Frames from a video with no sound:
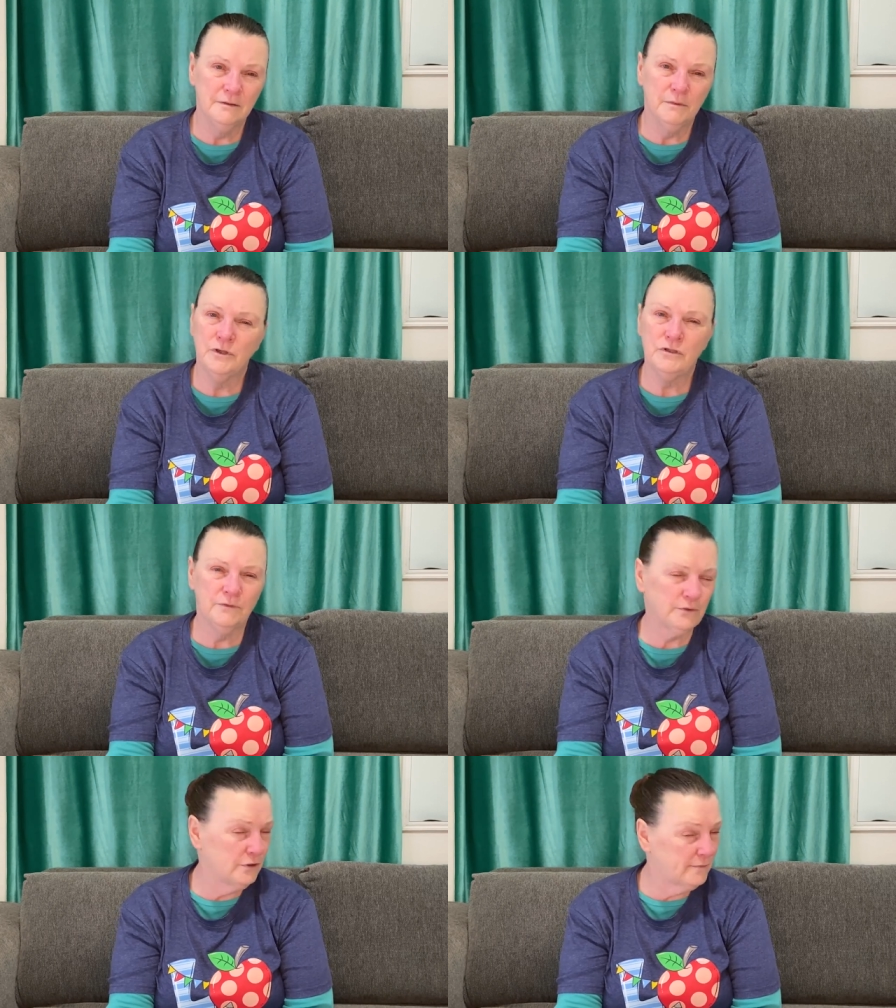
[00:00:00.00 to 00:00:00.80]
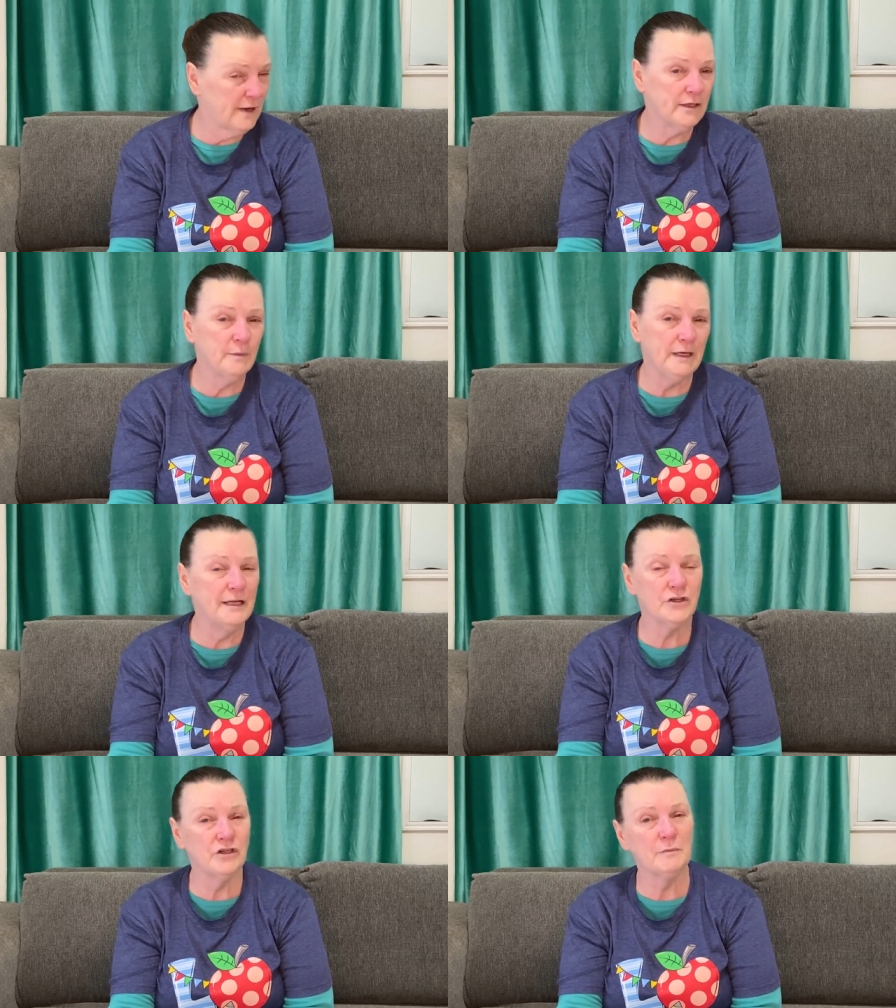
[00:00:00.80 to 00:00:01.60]
Why don't you first find a
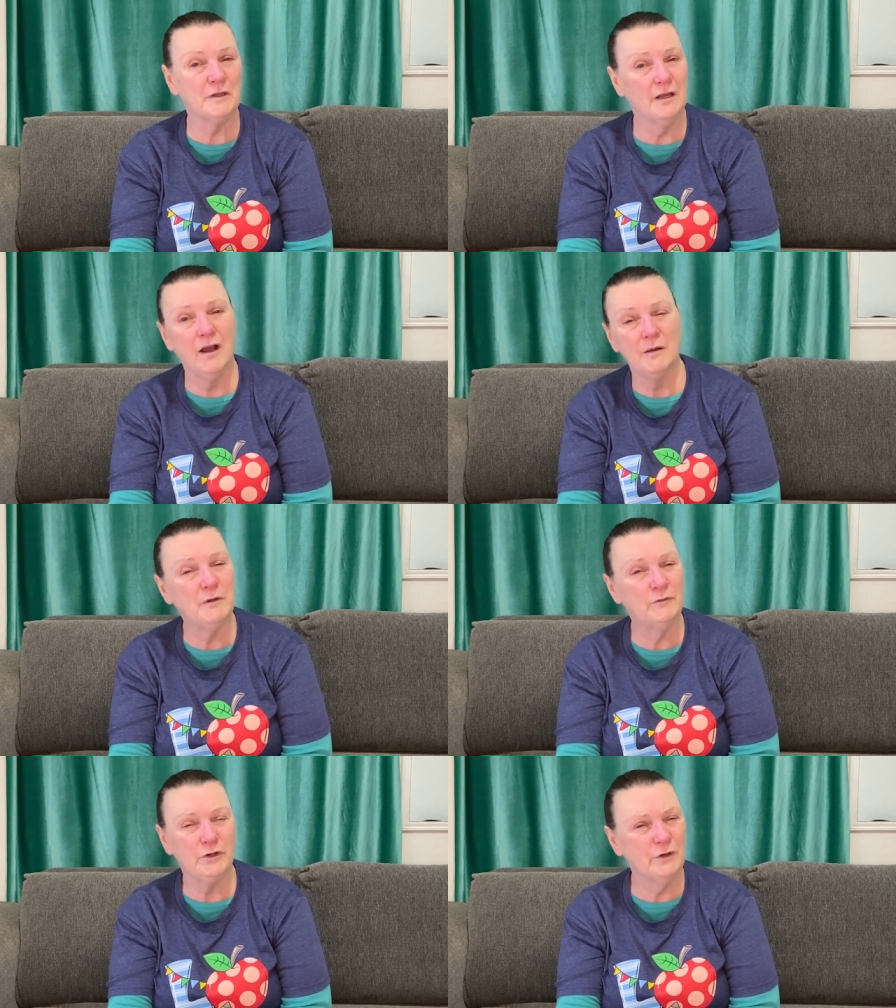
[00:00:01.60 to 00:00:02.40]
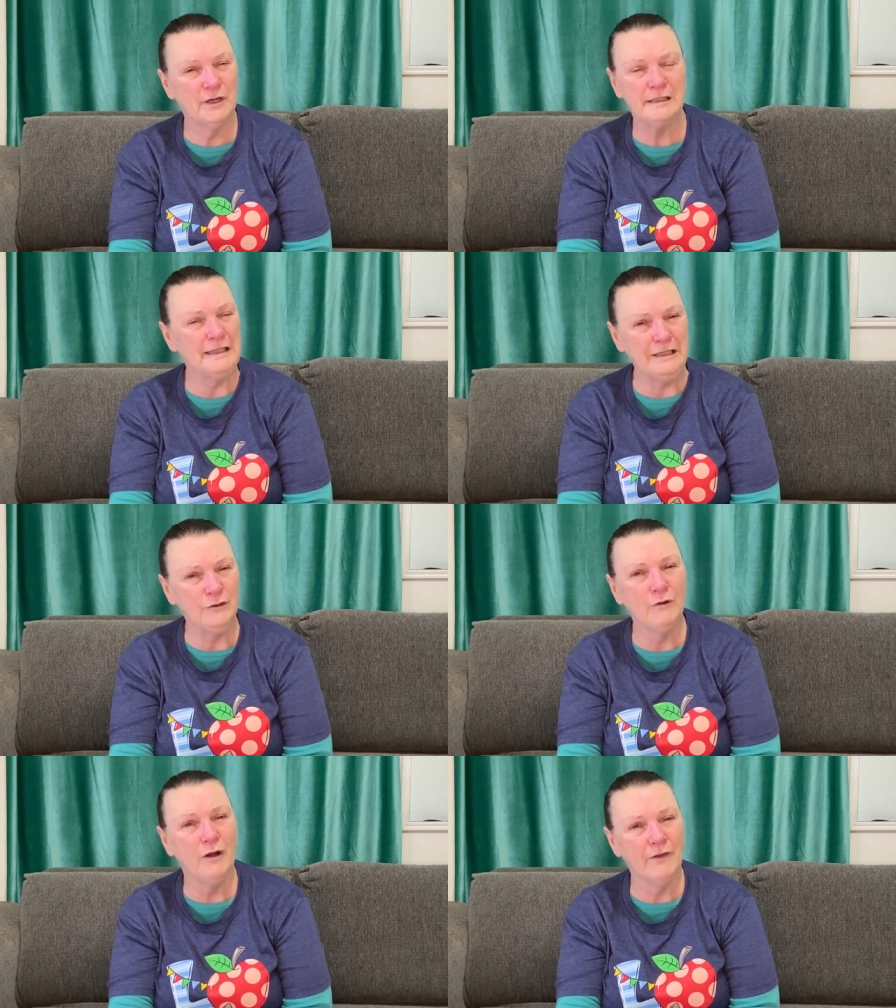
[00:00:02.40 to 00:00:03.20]
relationship with God before you
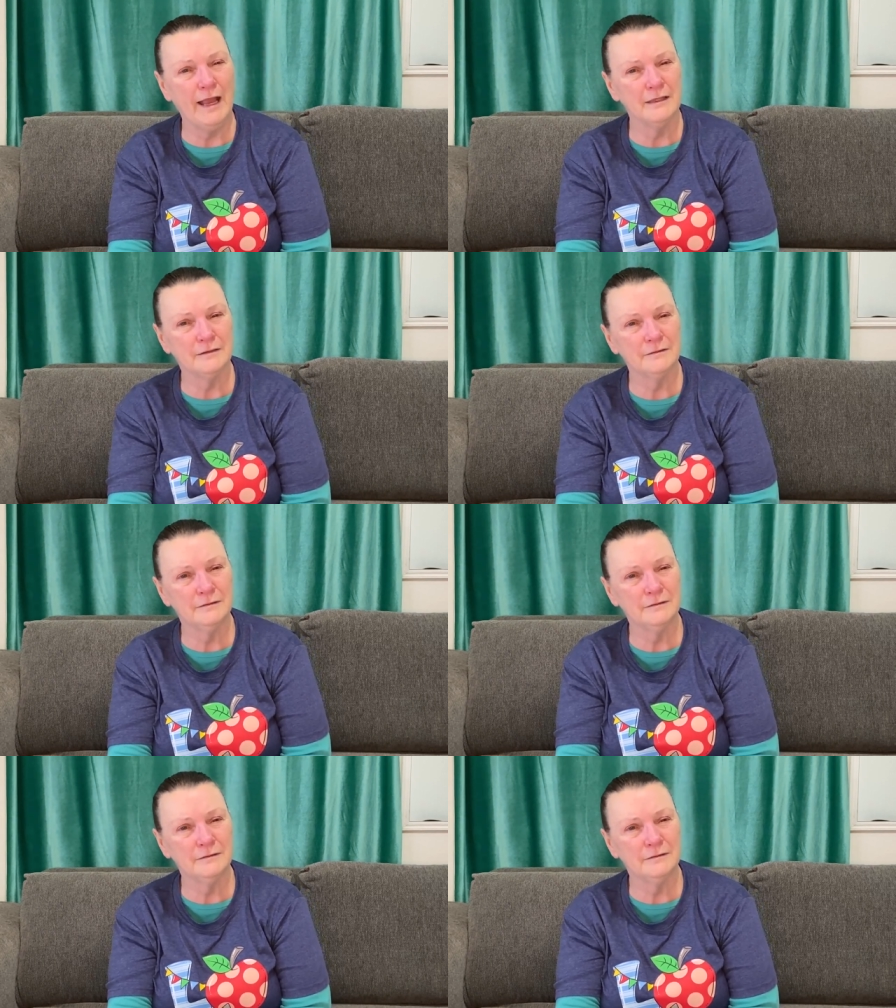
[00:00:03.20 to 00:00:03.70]
continue all that?